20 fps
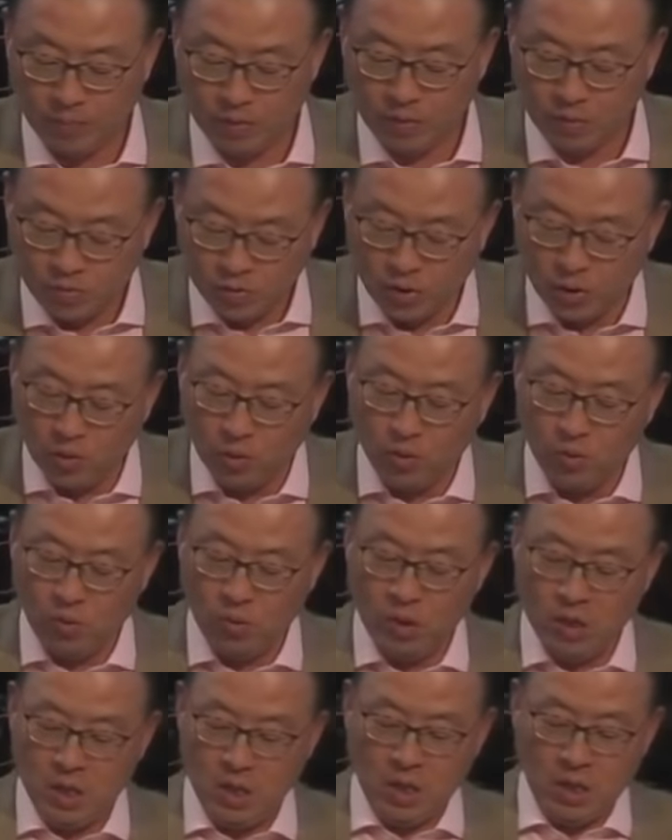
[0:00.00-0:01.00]
So,
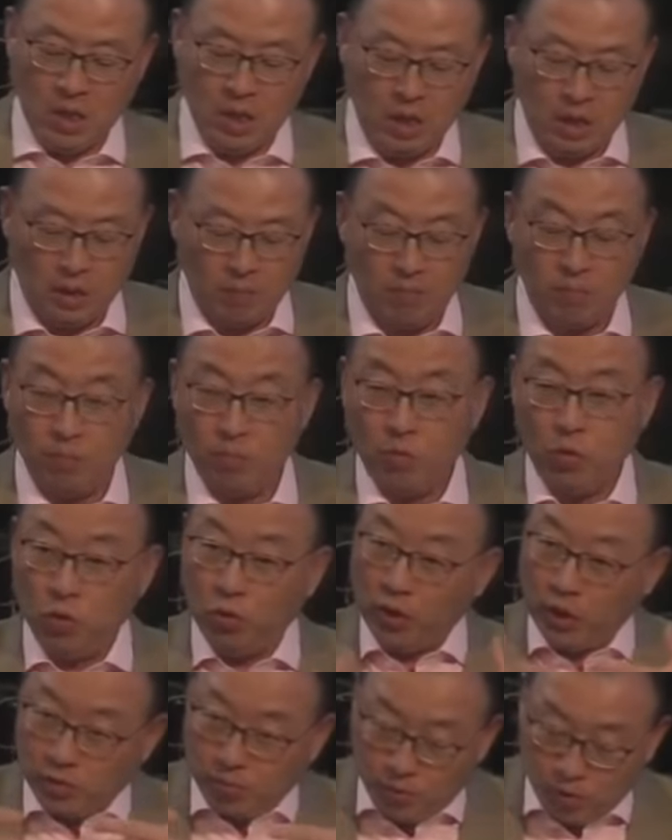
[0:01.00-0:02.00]
um, New
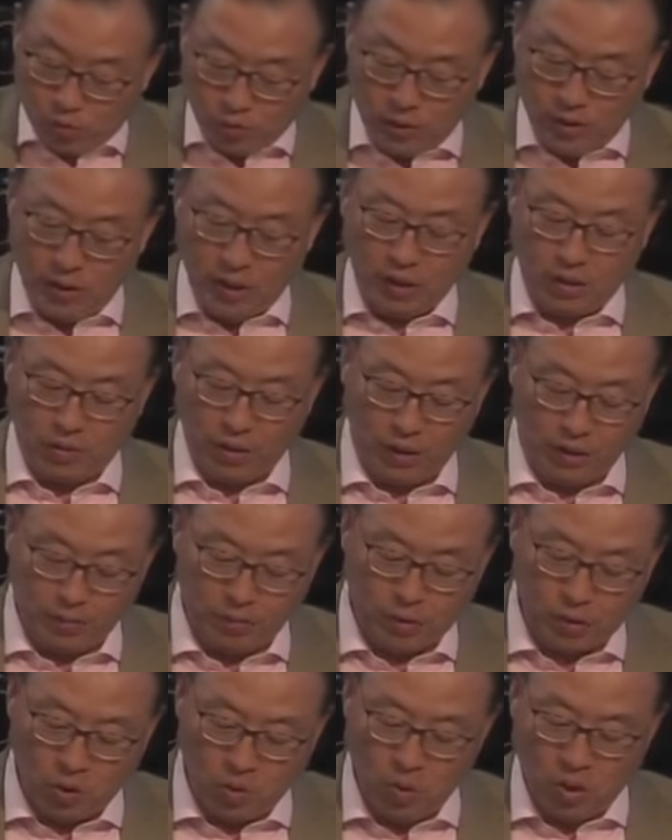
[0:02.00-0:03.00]
Testament was written in Greek.
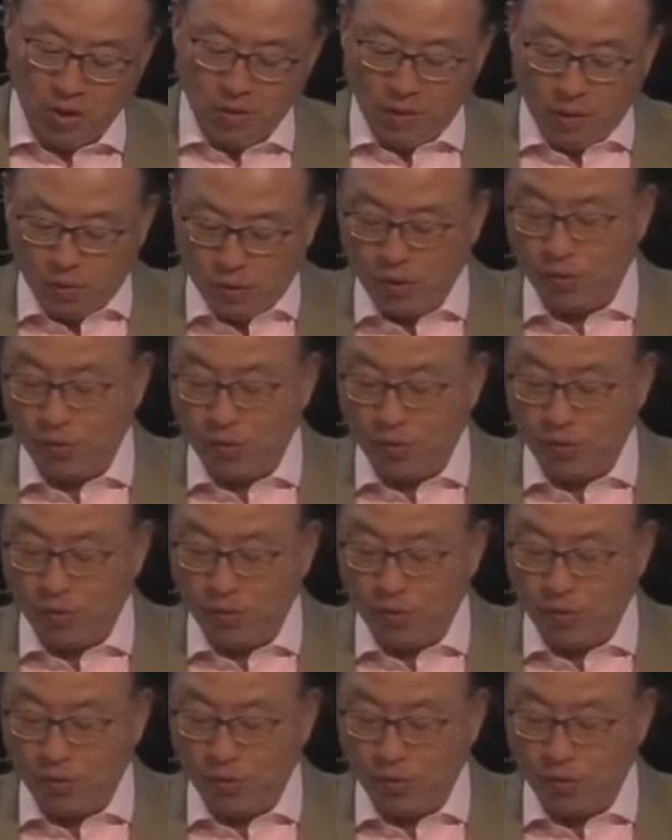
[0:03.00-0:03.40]
So there was